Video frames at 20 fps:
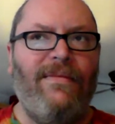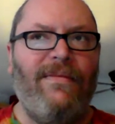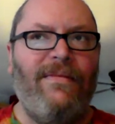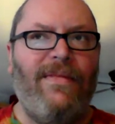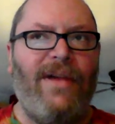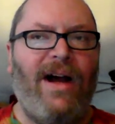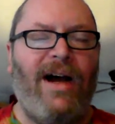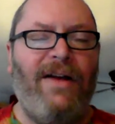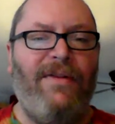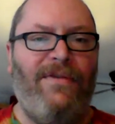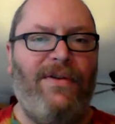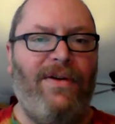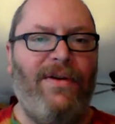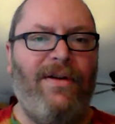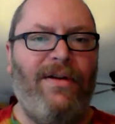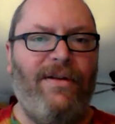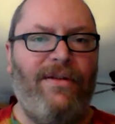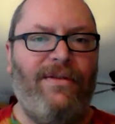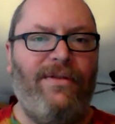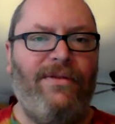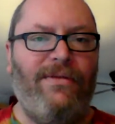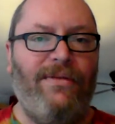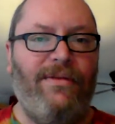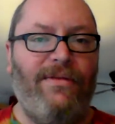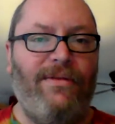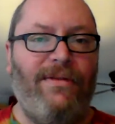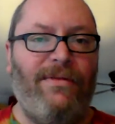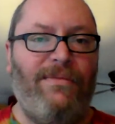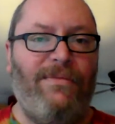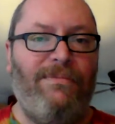I've heard
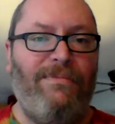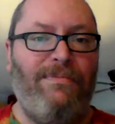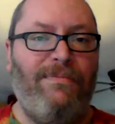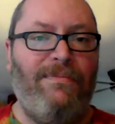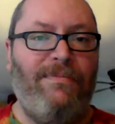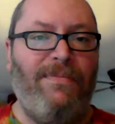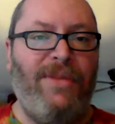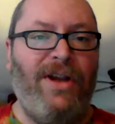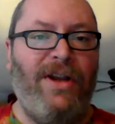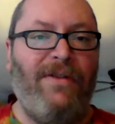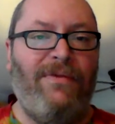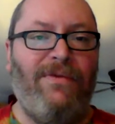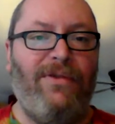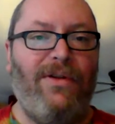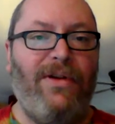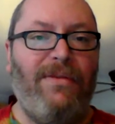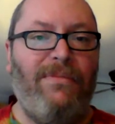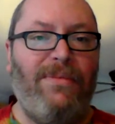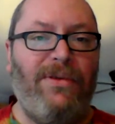Pink Floyd